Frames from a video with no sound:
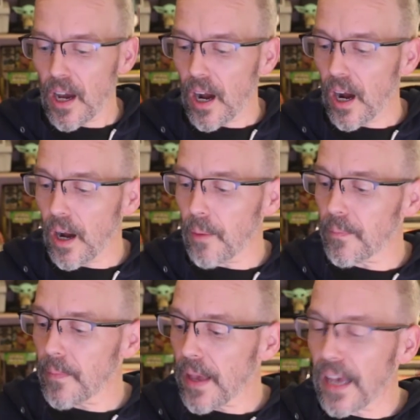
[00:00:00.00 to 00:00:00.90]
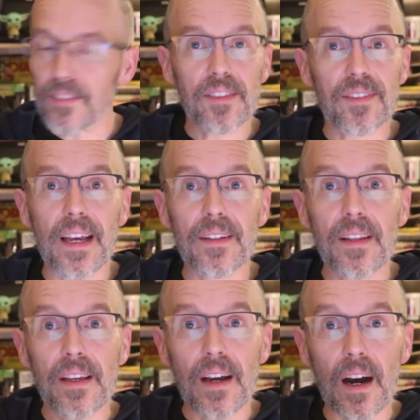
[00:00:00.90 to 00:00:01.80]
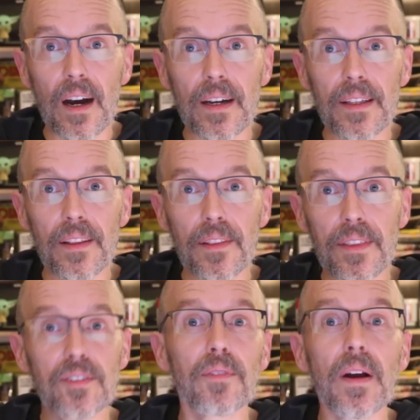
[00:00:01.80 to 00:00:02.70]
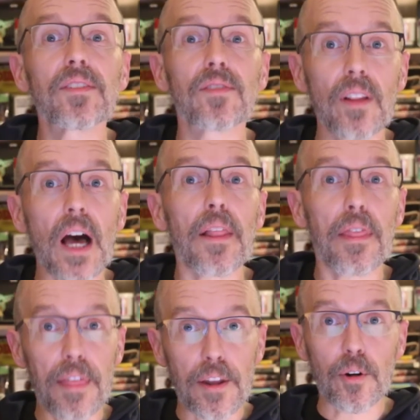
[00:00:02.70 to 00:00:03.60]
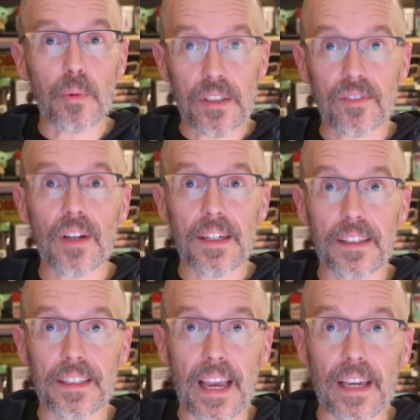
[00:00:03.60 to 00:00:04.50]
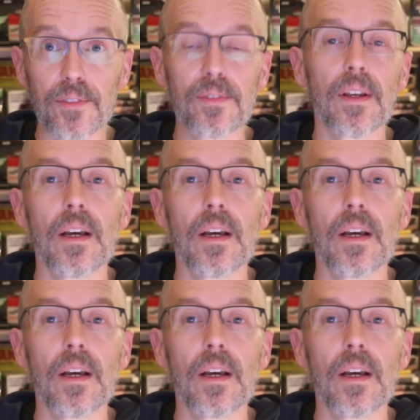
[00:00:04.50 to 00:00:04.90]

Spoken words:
As I said, this device is a lot thinner when it's not in the case.